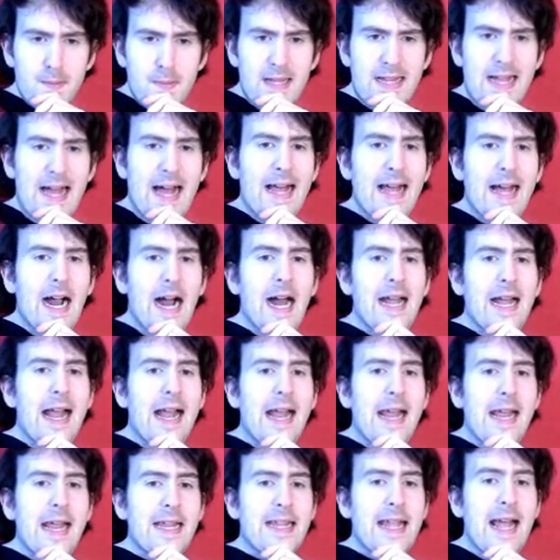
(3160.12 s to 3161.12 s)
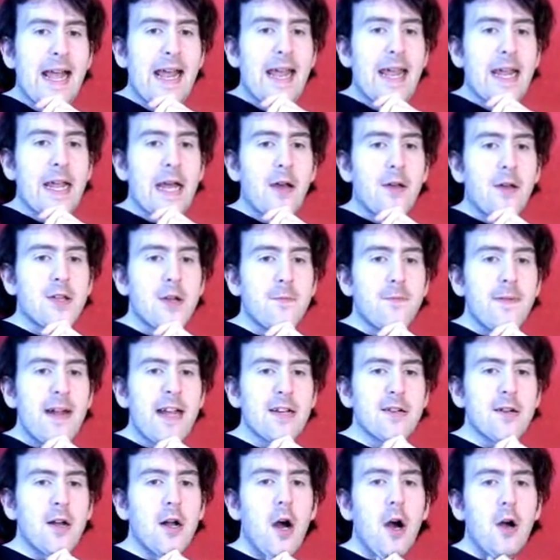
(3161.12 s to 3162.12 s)
Here you go. So
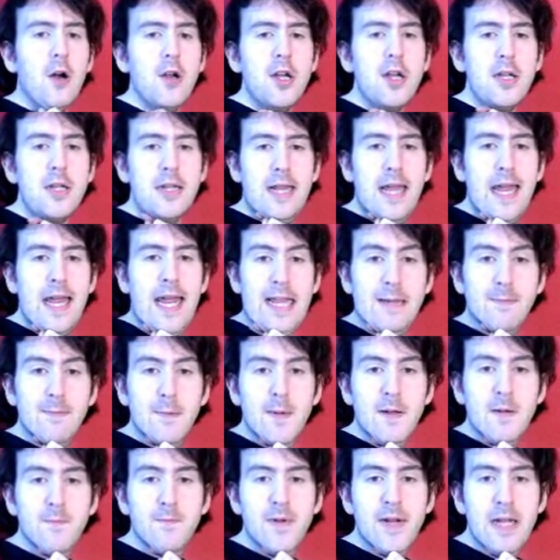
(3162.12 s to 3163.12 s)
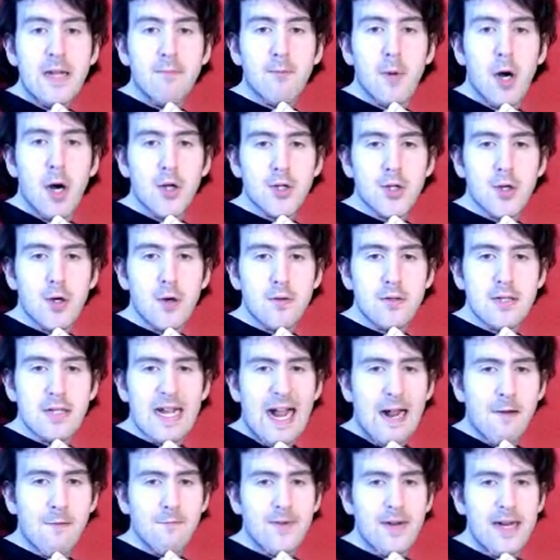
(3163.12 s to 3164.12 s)
Restaurant on Colise will be remodeled
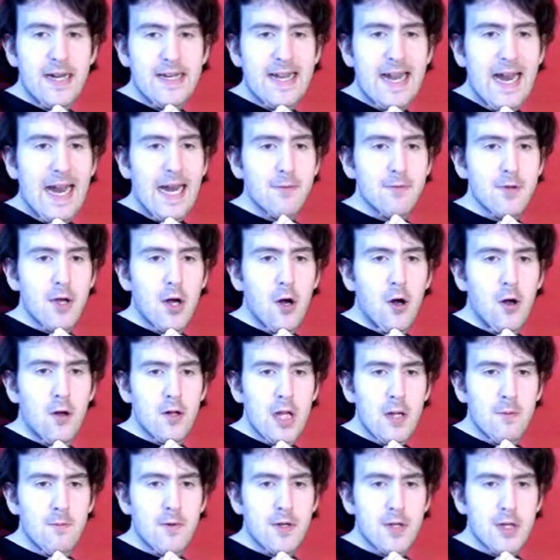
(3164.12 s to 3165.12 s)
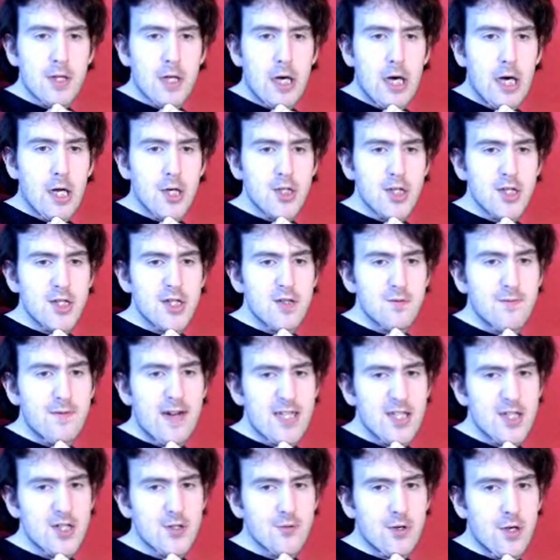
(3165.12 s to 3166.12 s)
and renamed Hollywood Gardens
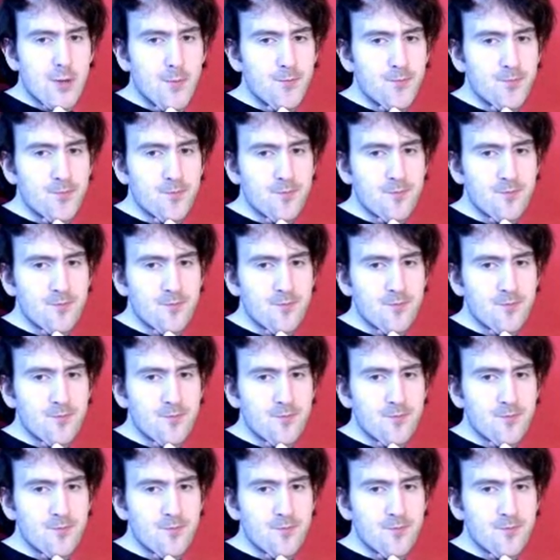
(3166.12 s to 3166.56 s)
Restaurant.